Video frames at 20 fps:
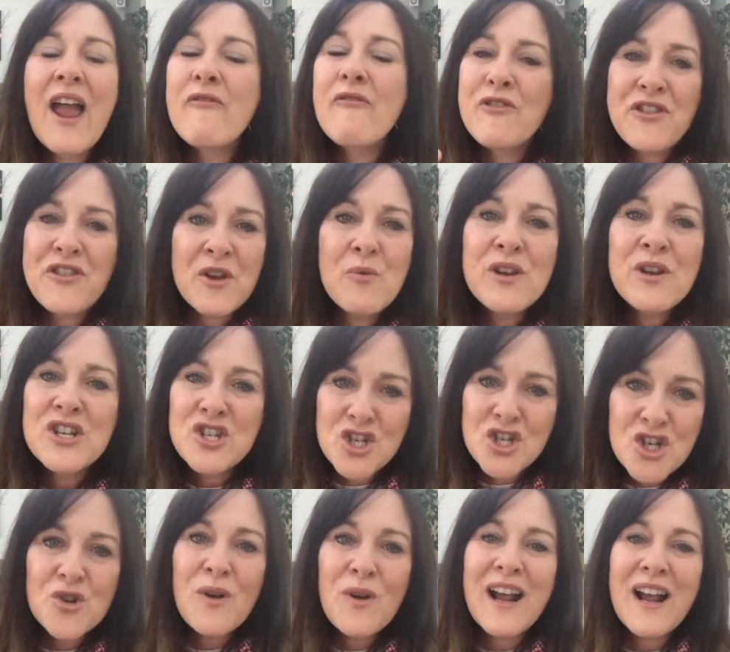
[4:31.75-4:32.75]
Everything we
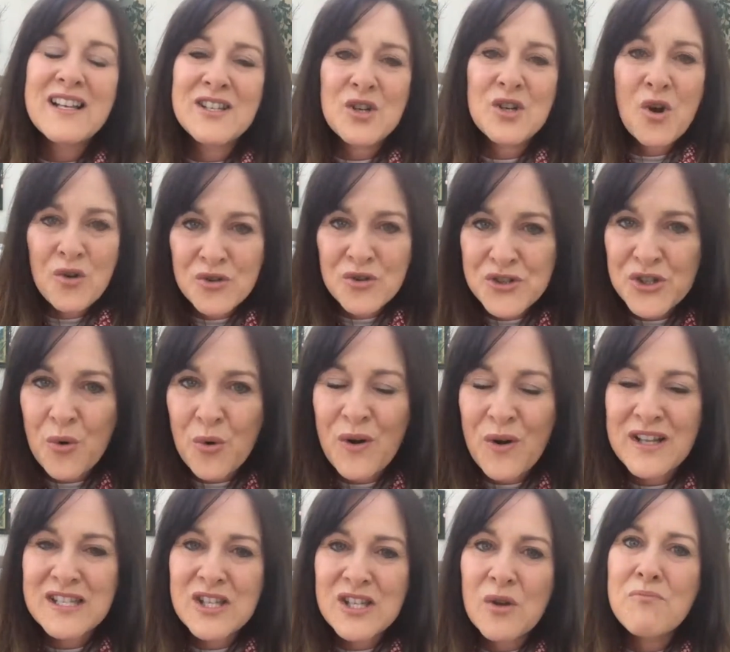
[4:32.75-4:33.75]
do has a
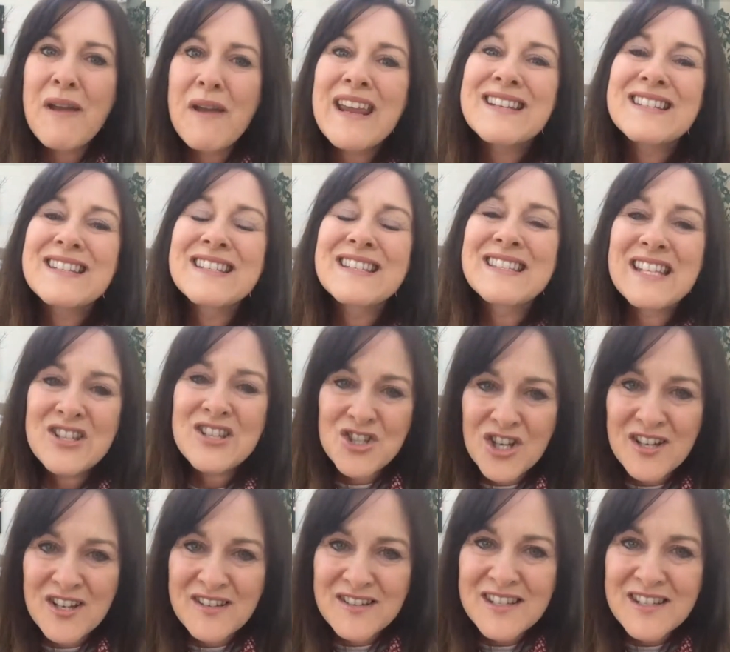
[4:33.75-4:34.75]
consequence. So make
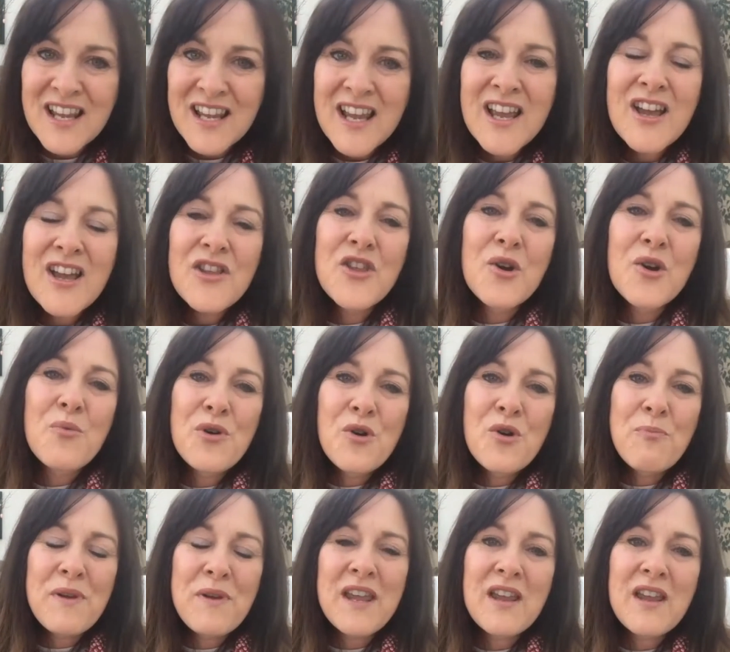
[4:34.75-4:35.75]
decisions that
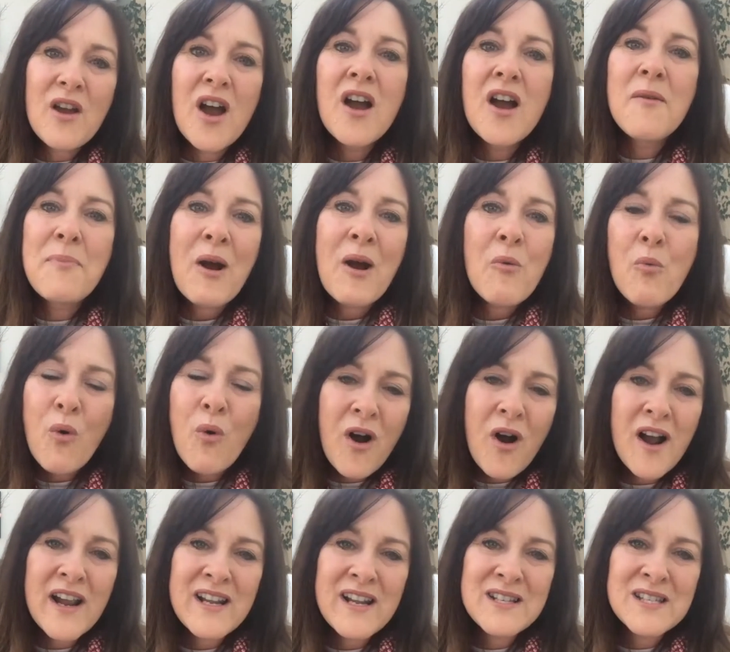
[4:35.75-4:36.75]
will be about
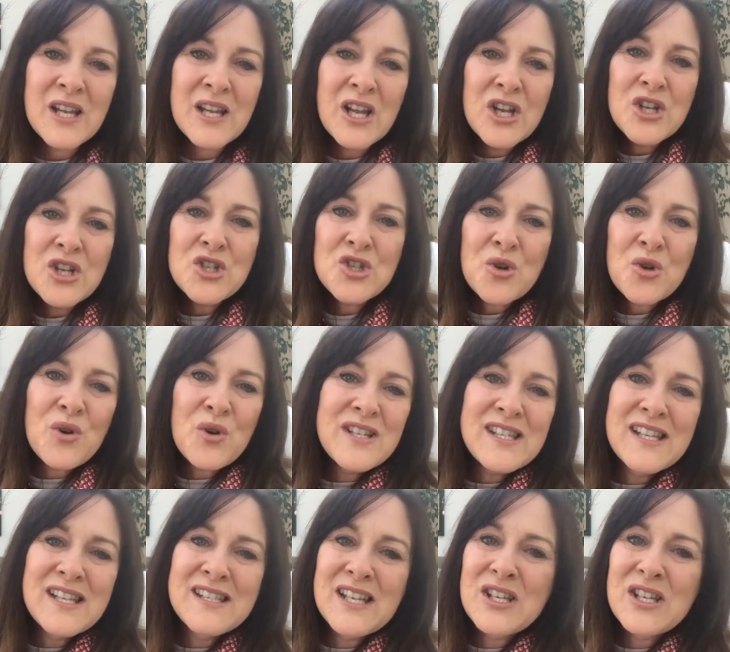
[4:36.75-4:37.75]
wise
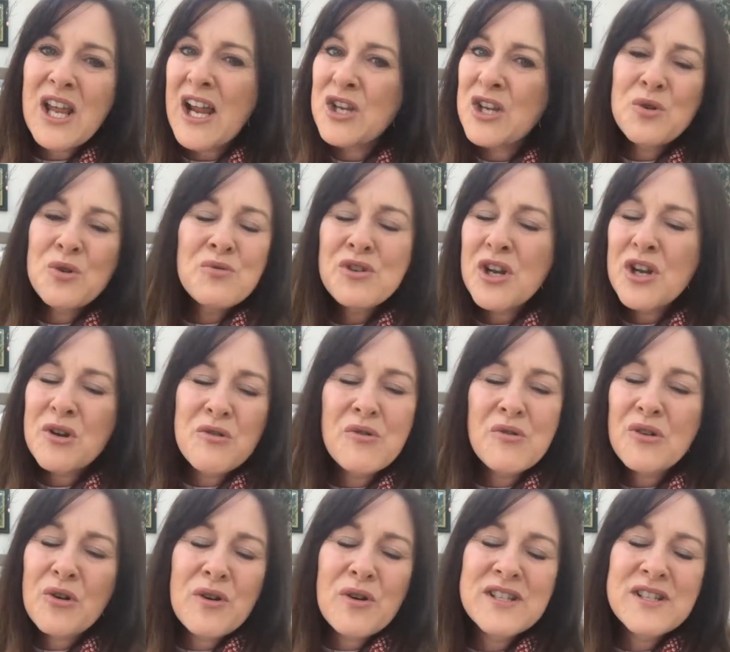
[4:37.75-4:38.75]
choices. And you'll know,
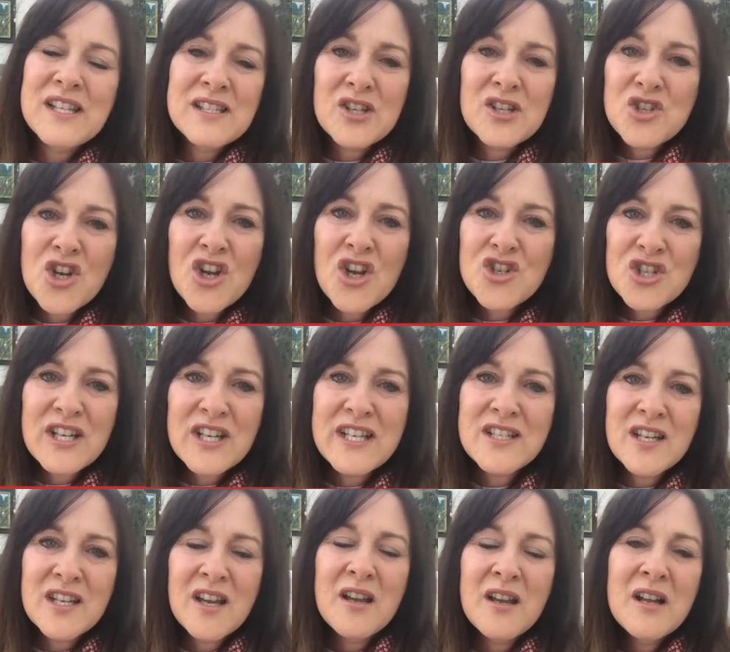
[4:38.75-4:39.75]
Chris, as a church
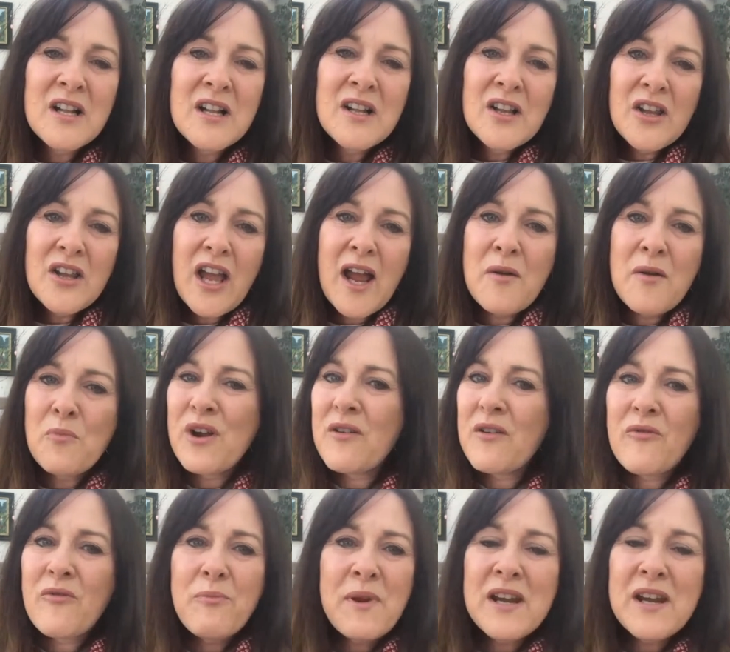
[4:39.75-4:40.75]
leader, and we
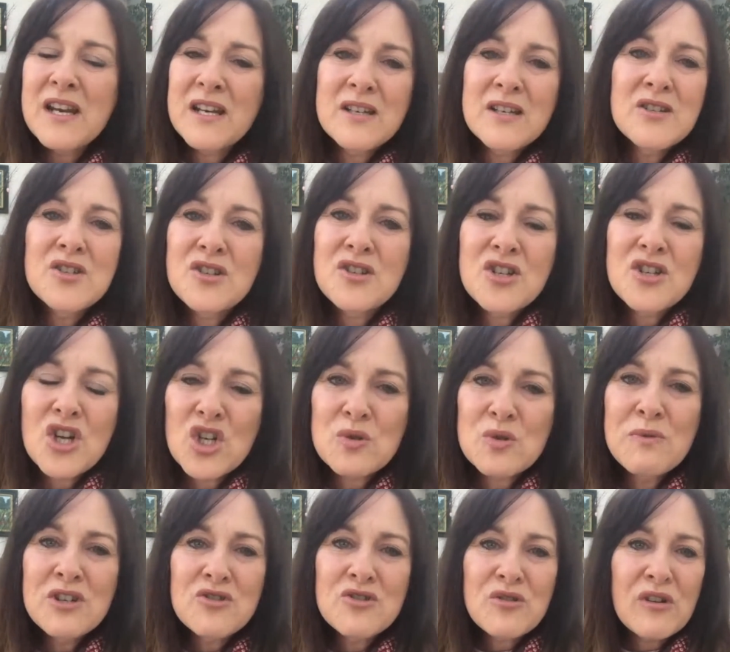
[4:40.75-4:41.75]
have been in church
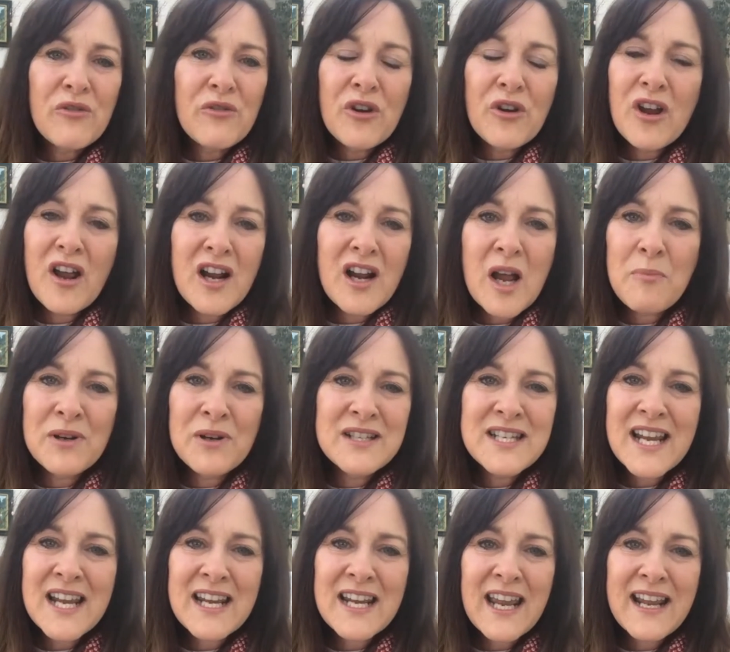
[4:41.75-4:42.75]
ministry for a couple of
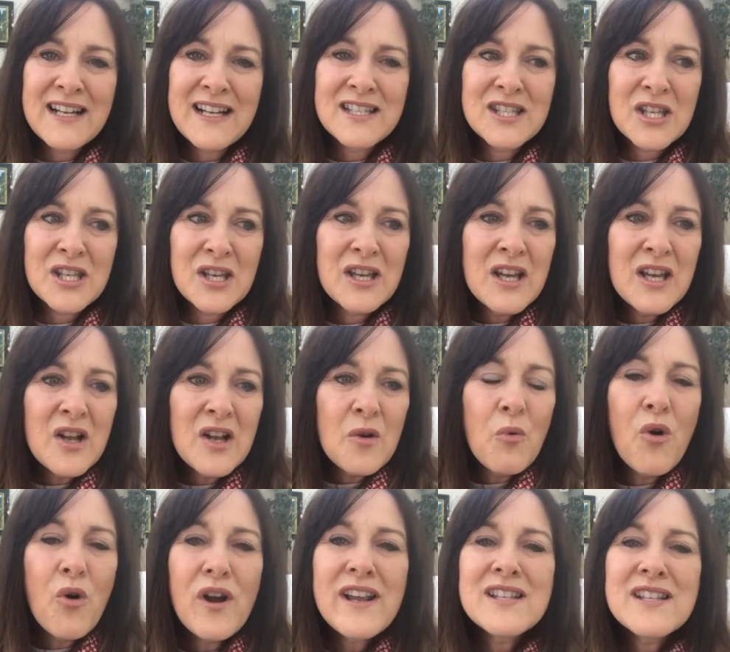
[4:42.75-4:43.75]
decades, that
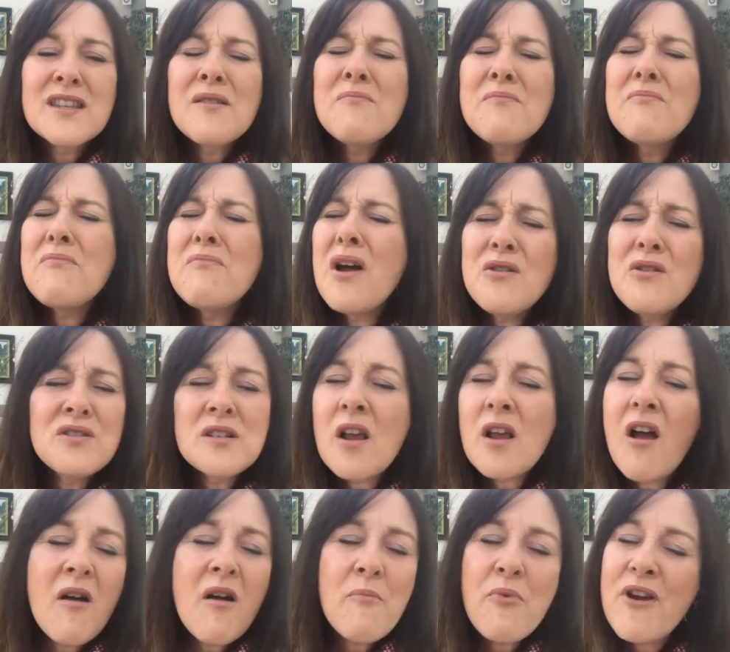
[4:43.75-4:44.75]
what is the most
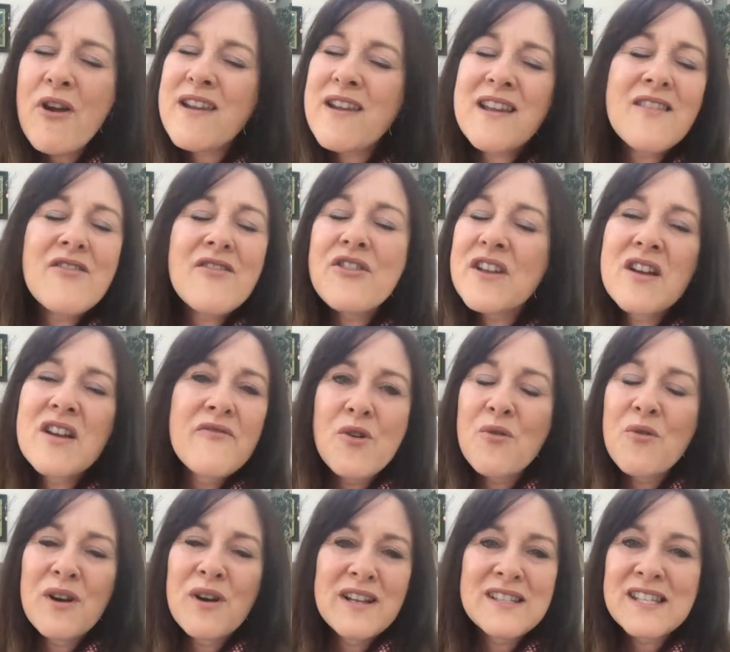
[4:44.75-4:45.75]
heartbreaking thing of
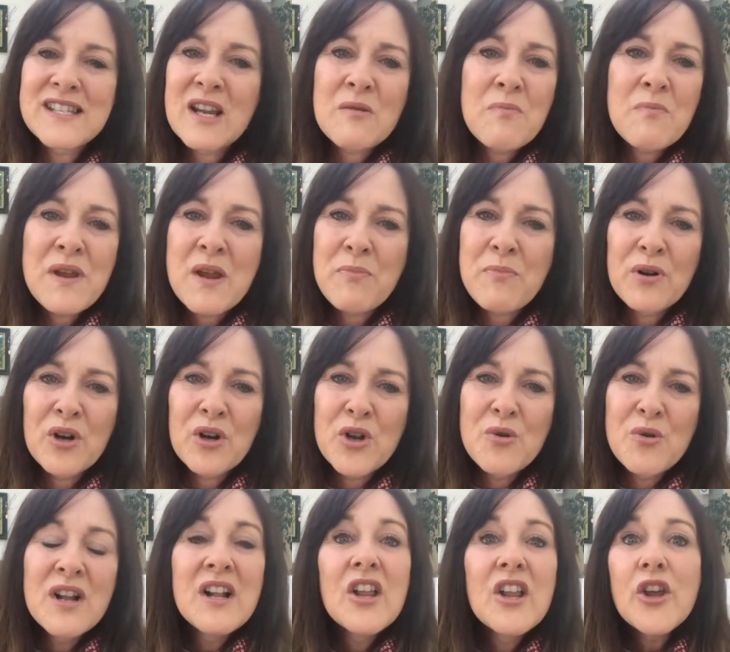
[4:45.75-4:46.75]
all is seeing people
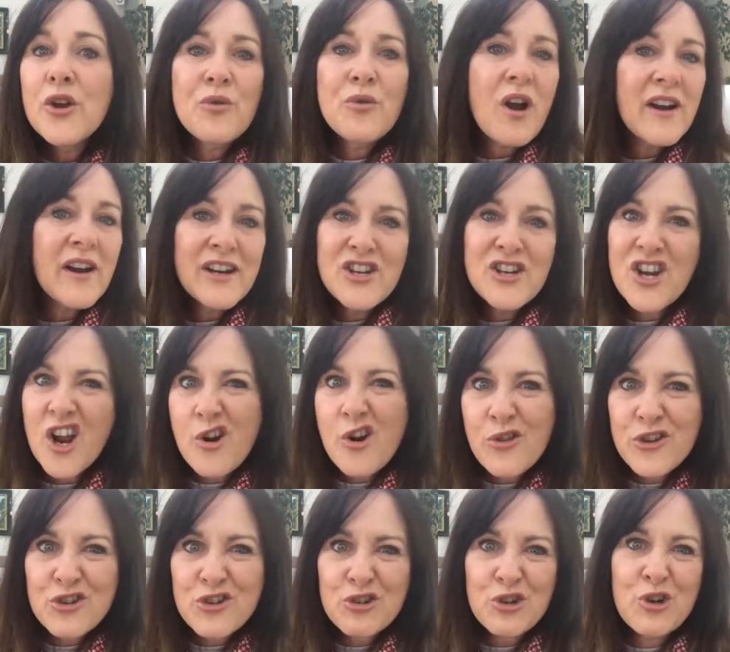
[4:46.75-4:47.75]
who kind of know
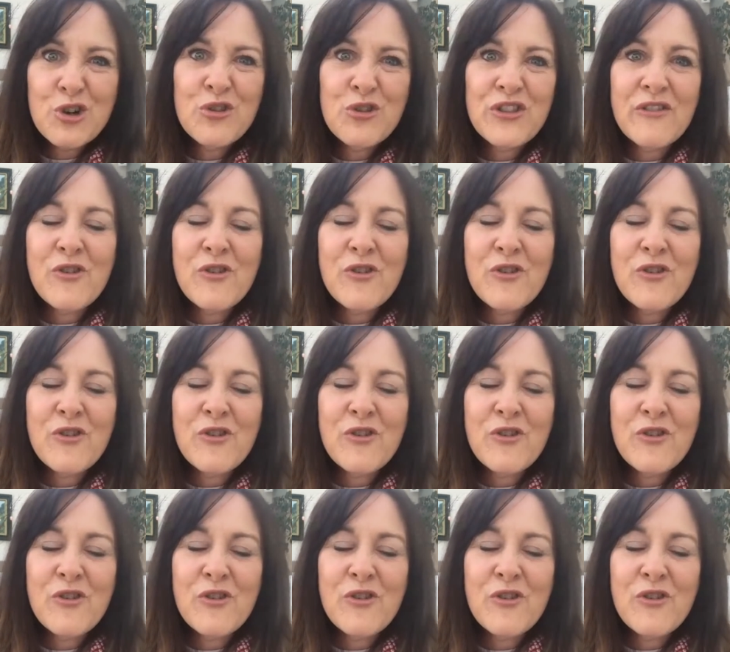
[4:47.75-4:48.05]
the truth.